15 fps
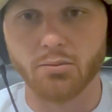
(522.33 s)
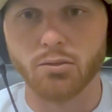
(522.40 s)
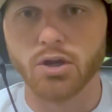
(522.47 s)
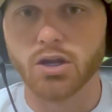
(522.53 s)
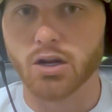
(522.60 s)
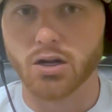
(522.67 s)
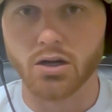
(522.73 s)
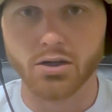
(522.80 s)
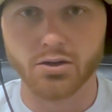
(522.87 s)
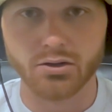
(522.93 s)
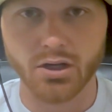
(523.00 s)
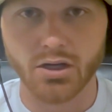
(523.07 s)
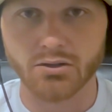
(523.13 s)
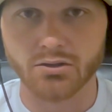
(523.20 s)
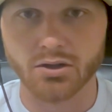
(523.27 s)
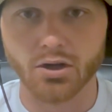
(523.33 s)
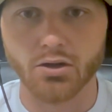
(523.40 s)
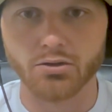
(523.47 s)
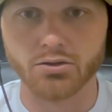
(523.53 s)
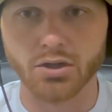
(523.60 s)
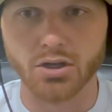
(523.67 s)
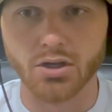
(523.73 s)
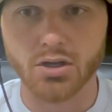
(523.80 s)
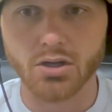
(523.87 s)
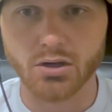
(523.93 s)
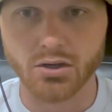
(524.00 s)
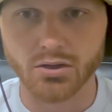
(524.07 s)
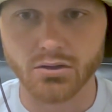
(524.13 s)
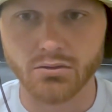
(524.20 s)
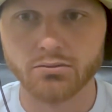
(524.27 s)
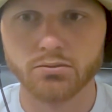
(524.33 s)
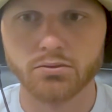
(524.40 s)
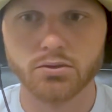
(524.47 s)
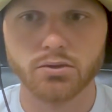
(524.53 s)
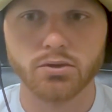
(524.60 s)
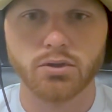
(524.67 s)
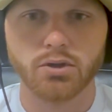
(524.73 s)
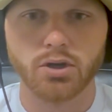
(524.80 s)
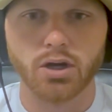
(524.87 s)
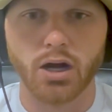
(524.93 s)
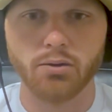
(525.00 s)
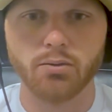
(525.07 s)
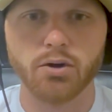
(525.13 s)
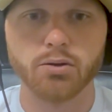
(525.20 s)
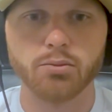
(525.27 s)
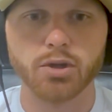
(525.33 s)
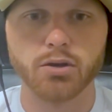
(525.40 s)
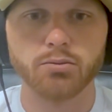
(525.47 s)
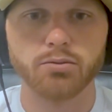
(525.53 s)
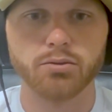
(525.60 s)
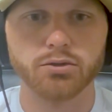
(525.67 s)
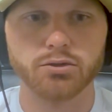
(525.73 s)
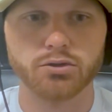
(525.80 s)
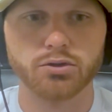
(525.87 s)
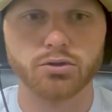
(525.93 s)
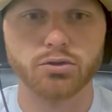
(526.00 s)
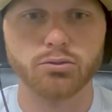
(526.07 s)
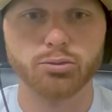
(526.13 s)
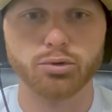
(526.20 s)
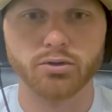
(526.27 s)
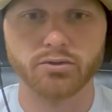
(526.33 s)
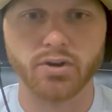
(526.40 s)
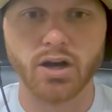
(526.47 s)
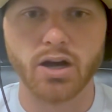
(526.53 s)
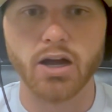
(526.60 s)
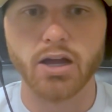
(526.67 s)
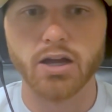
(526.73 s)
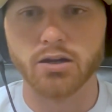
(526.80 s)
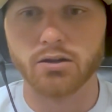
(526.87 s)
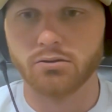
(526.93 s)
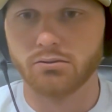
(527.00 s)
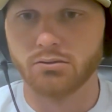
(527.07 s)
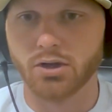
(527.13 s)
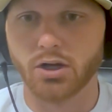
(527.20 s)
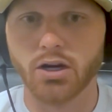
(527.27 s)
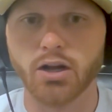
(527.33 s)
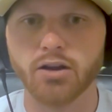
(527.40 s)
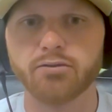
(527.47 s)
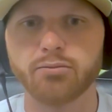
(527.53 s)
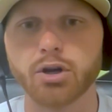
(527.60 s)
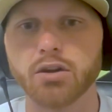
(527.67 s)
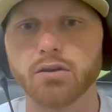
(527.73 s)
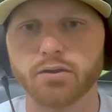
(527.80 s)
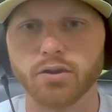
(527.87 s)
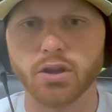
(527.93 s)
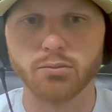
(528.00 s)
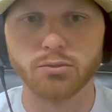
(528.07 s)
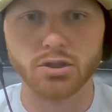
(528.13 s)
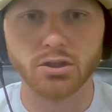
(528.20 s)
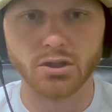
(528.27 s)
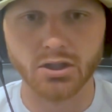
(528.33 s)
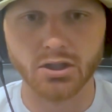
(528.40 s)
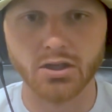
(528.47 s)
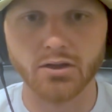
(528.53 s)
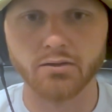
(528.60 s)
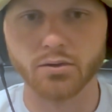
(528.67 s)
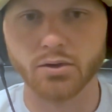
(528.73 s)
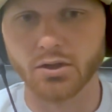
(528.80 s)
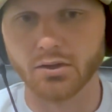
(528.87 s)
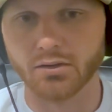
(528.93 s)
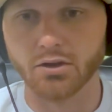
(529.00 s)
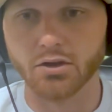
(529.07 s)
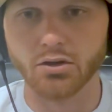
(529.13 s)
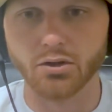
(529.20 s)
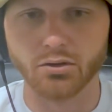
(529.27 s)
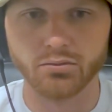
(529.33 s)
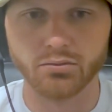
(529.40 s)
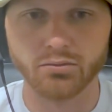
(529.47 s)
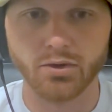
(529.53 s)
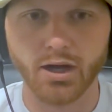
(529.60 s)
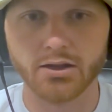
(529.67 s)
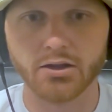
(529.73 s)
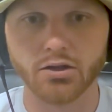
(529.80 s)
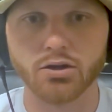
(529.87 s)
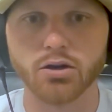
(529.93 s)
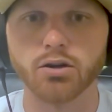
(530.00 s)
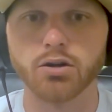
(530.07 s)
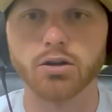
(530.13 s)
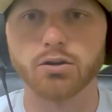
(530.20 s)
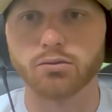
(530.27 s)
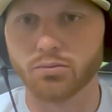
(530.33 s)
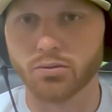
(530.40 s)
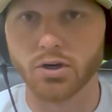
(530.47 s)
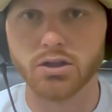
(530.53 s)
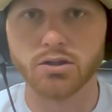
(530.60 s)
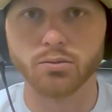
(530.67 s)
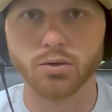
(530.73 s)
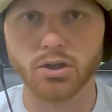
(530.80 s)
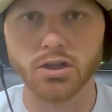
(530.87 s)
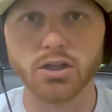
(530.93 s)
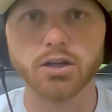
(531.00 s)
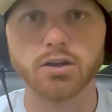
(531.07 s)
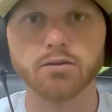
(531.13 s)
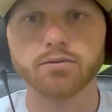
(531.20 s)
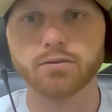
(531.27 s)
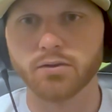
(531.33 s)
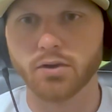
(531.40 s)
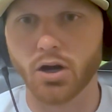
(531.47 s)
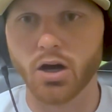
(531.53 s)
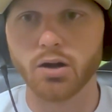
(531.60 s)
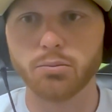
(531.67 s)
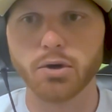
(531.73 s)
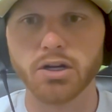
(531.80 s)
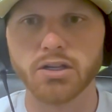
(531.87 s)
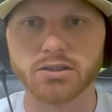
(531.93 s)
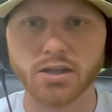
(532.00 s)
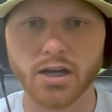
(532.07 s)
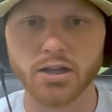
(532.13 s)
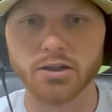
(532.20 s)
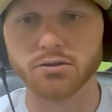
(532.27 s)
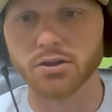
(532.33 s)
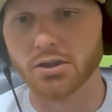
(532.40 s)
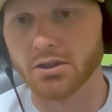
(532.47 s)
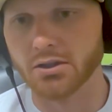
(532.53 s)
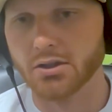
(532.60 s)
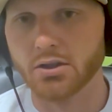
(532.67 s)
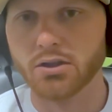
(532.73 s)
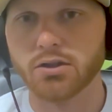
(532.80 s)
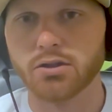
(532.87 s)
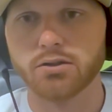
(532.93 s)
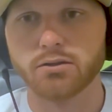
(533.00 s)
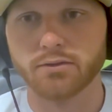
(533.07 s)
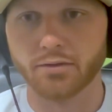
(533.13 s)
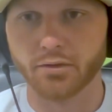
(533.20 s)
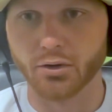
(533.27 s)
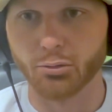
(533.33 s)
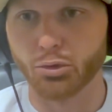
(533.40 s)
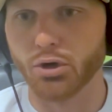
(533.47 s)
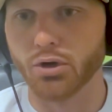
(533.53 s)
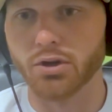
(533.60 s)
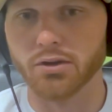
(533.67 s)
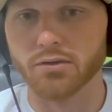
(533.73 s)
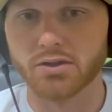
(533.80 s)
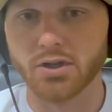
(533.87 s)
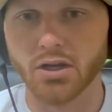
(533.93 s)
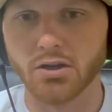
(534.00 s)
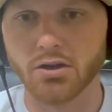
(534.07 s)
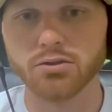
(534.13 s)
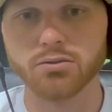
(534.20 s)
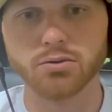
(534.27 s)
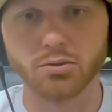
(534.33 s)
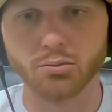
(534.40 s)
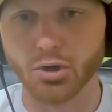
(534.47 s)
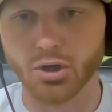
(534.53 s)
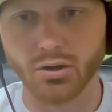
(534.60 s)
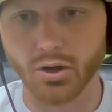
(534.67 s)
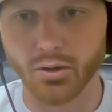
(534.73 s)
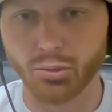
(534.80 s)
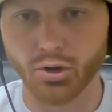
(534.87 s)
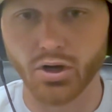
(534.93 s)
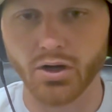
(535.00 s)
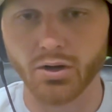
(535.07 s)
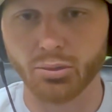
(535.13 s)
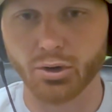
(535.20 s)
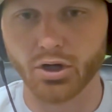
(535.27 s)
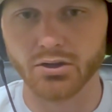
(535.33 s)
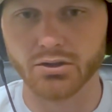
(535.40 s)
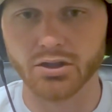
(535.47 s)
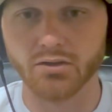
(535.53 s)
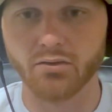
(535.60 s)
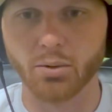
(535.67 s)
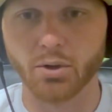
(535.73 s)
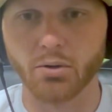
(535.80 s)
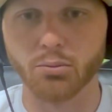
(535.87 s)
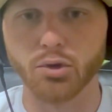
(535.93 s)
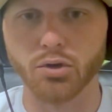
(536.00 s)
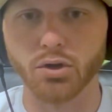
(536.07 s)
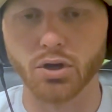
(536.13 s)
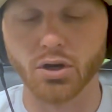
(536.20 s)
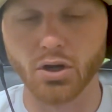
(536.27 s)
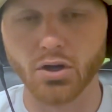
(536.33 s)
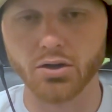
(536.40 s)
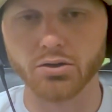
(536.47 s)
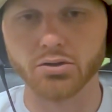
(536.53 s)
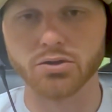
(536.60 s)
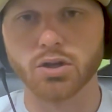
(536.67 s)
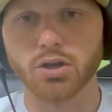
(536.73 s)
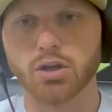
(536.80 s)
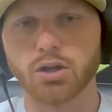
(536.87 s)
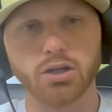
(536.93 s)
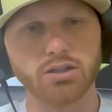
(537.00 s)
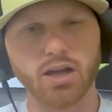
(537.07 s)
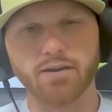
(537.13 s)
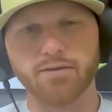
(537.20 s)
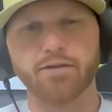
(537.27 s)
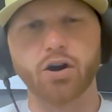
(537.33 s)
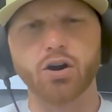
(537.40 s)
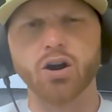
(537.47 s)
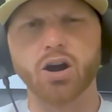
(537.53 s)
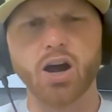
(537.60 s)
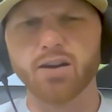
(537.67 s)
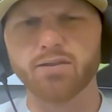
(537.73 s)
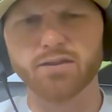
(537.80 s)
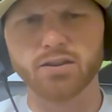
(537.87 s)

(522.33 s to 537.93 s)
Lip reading: making $100,000 a year, I want to be able to provide enough money for them to live with, at the current rate that we live on my salary for a period of 10 years, which would be a policy of about $1 million. Is that far off?